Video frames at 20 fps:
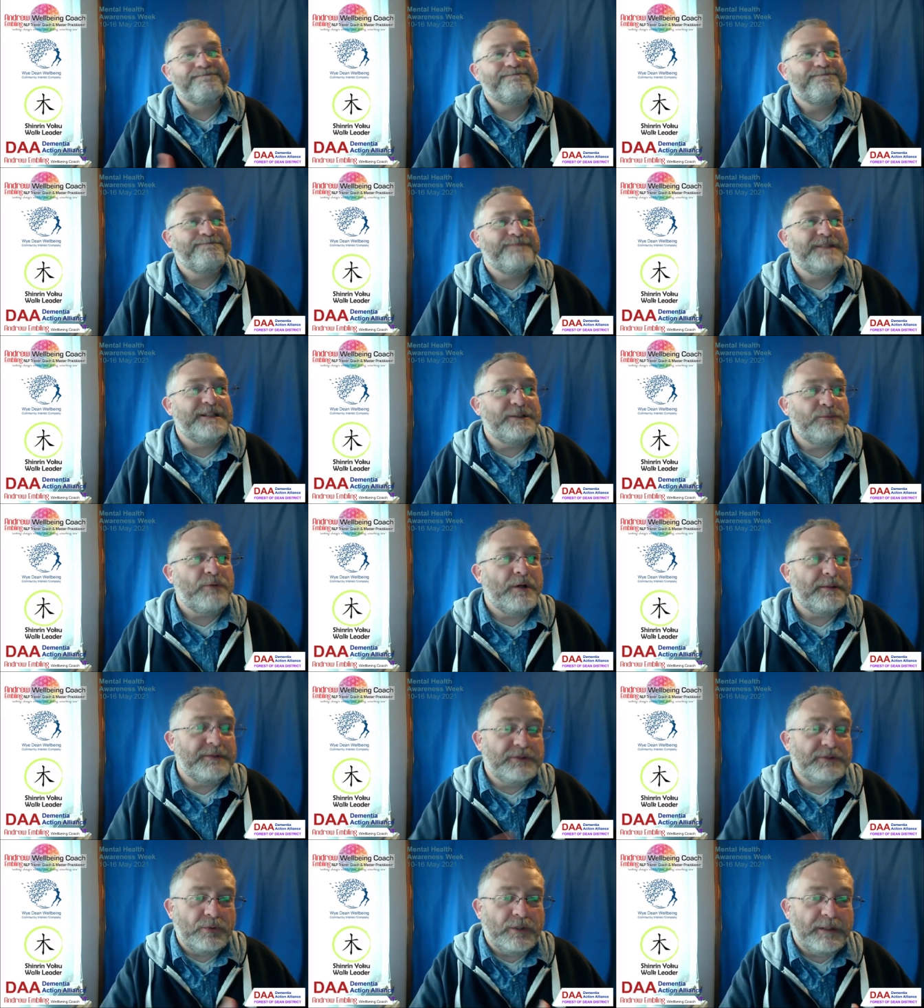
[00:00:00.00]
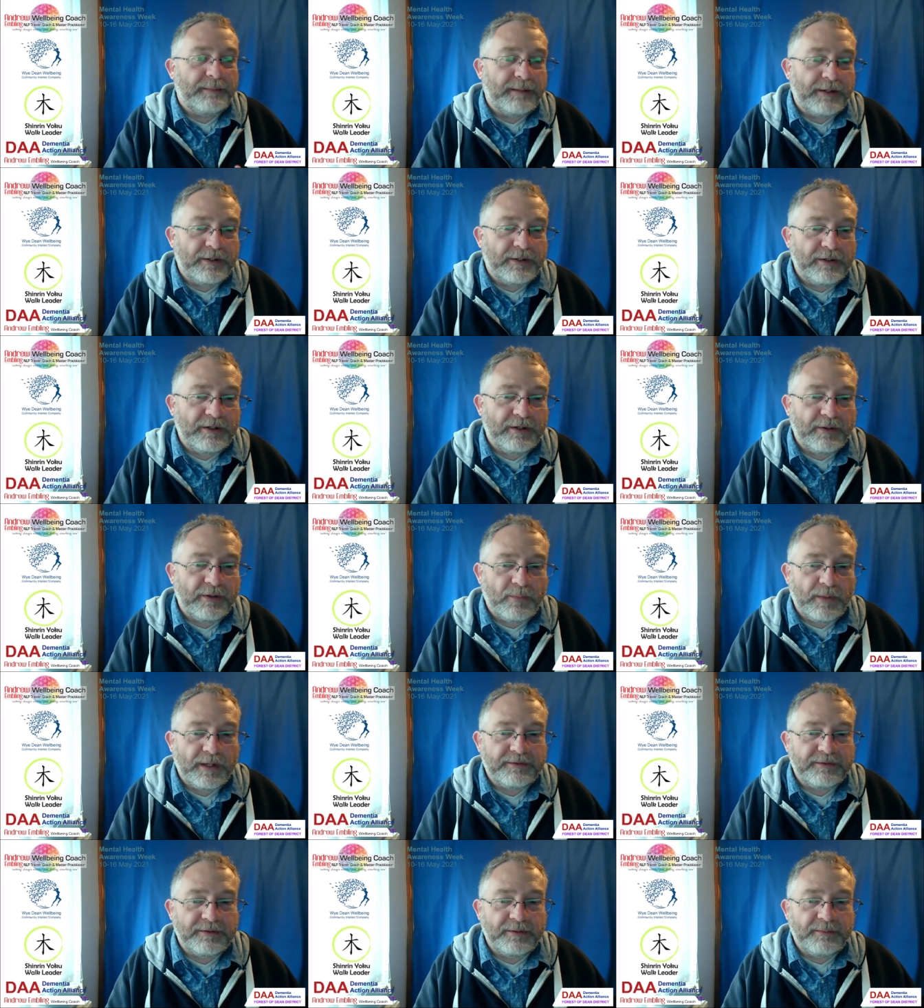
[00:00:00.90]
is what I was talking about earlier,
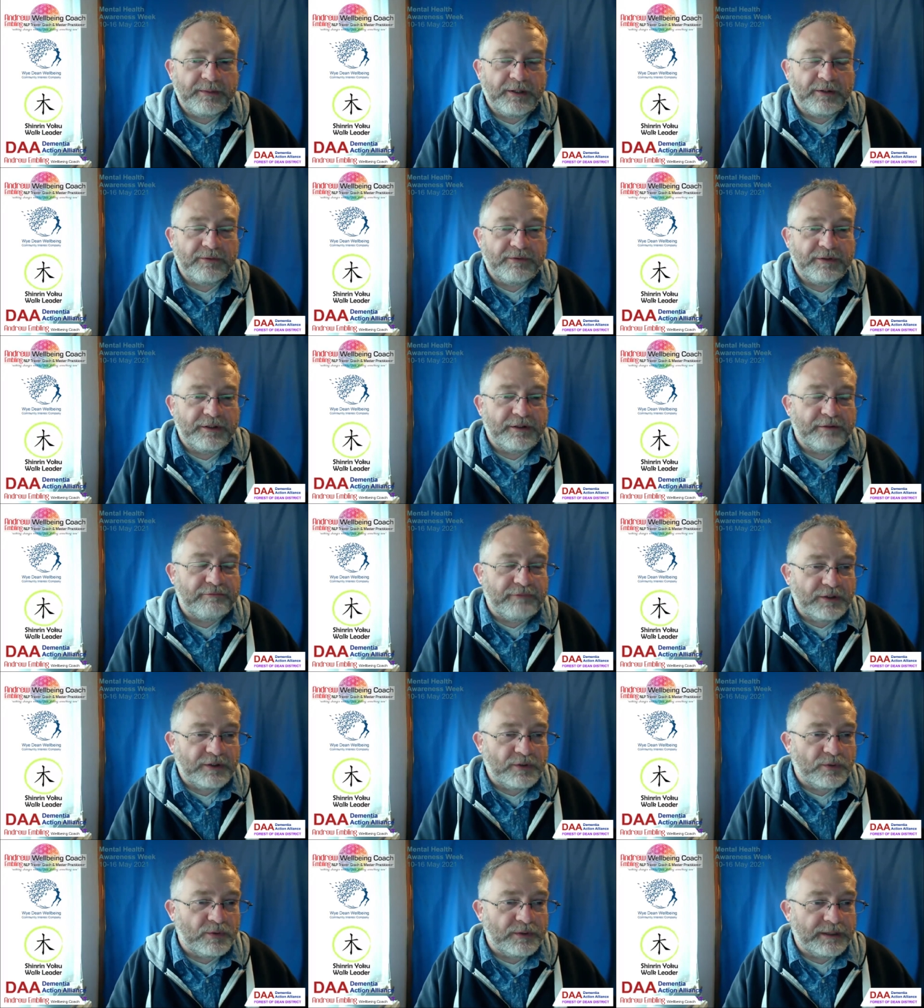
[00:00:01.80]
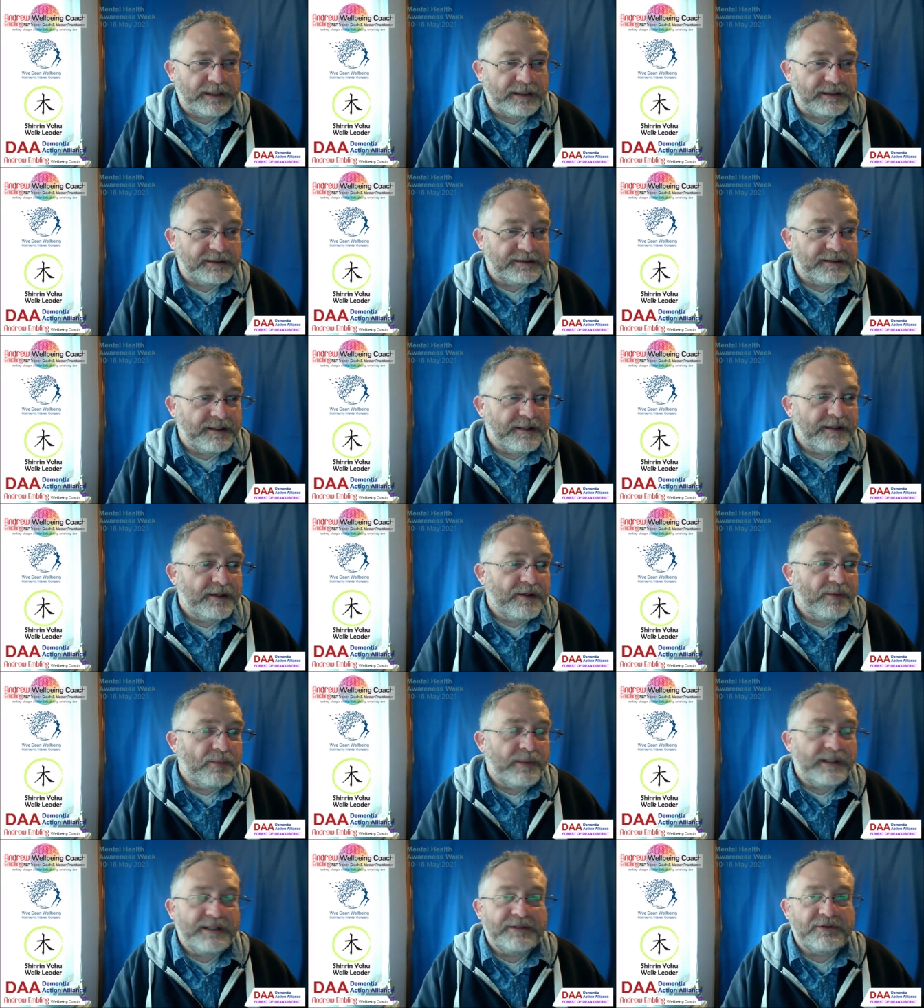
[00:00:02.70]
where the kind of recordings.
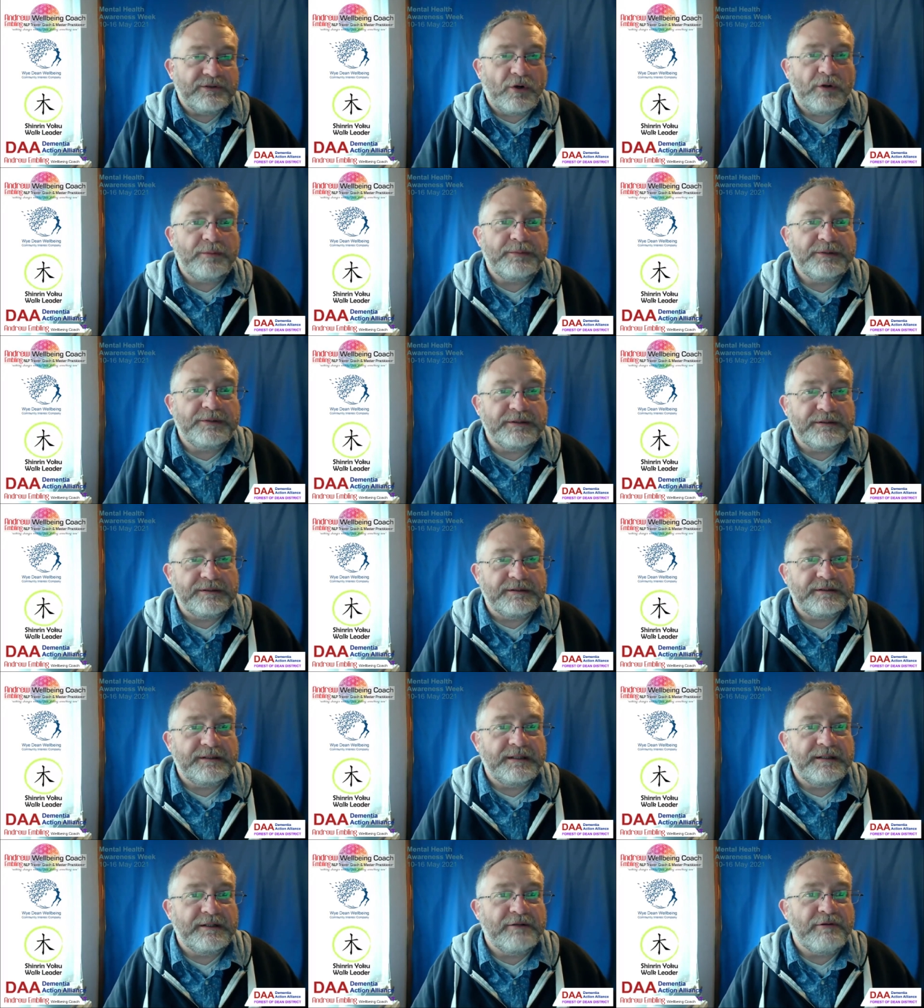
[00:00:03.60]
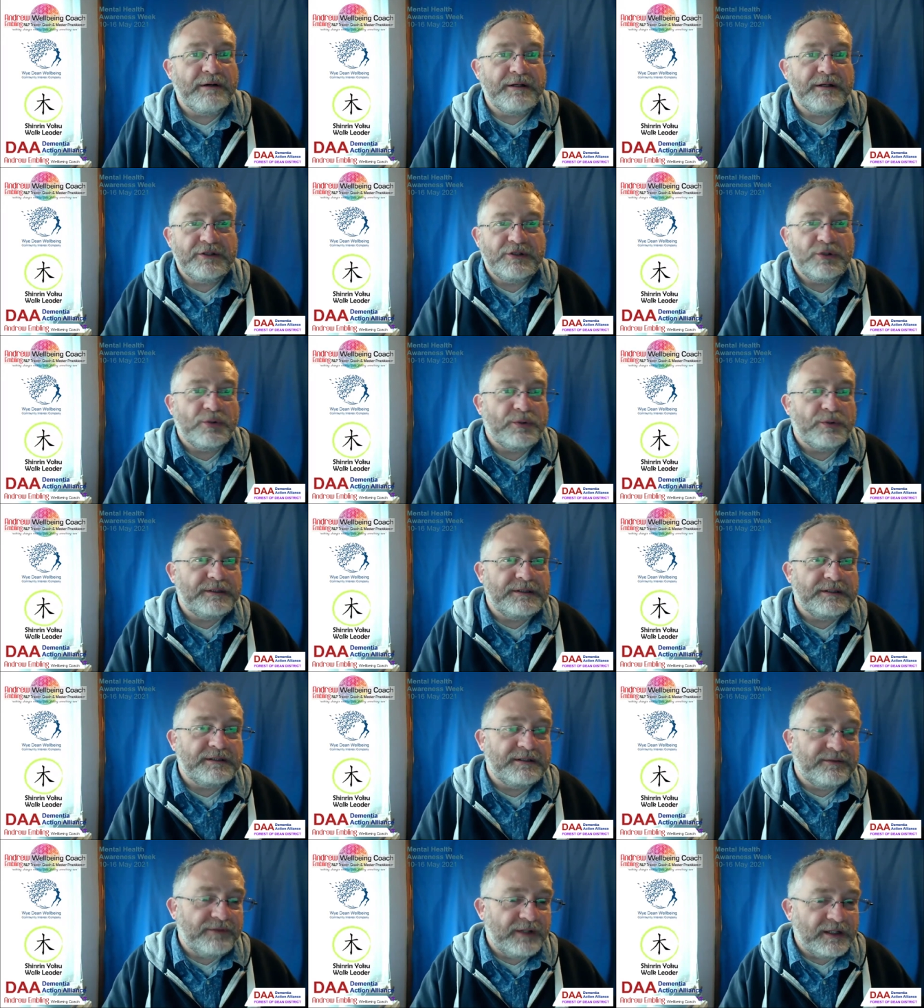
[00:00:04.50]
When there's options, then it creates
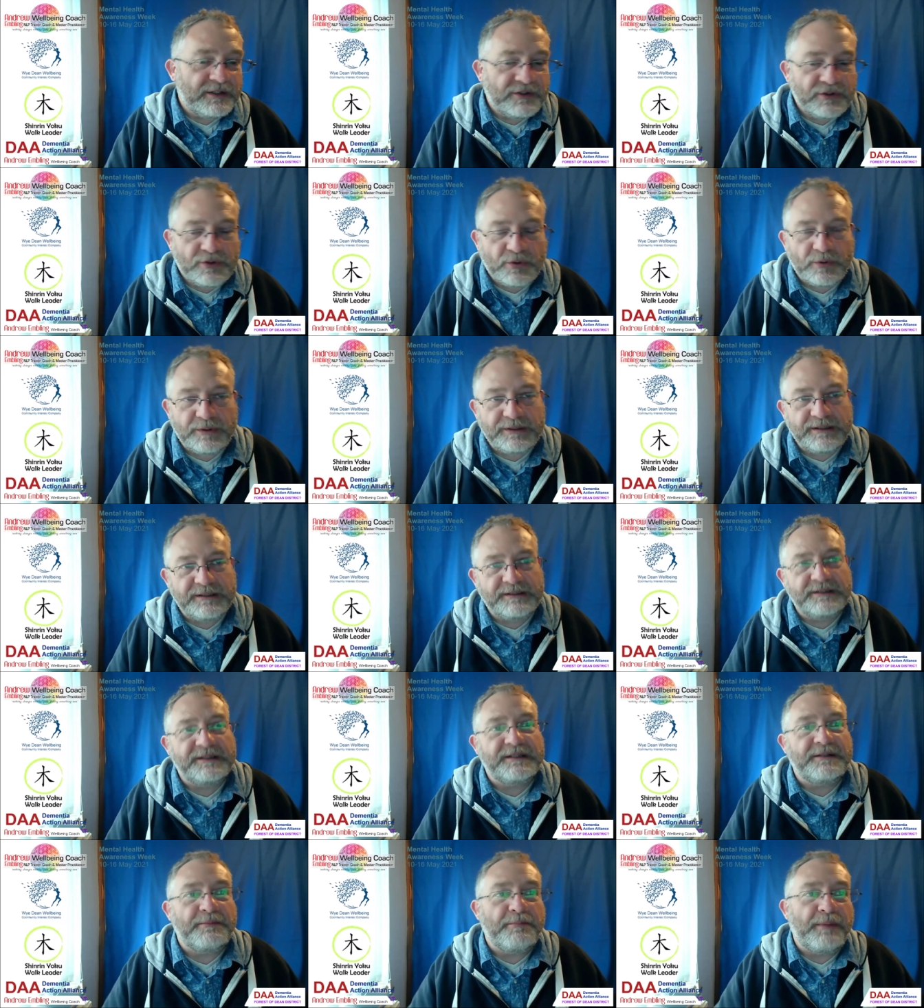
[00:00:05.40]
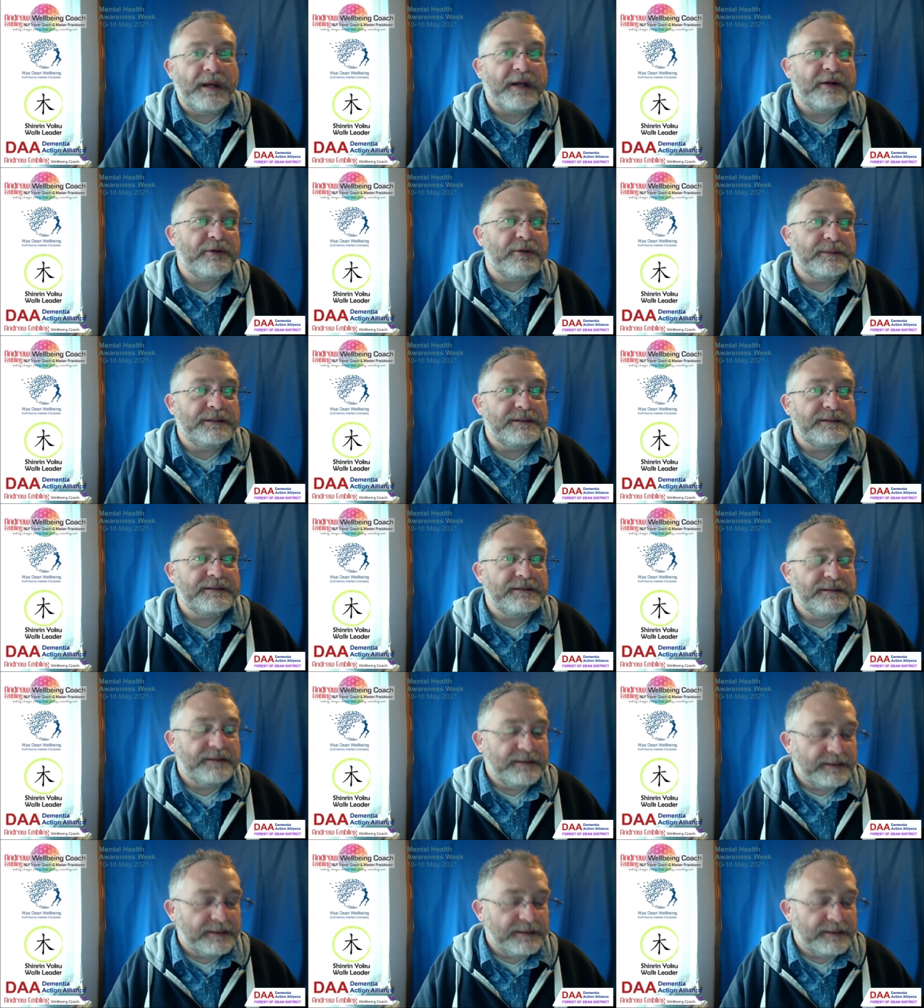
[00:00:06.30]
choices. If it gets choices, it's empowerment.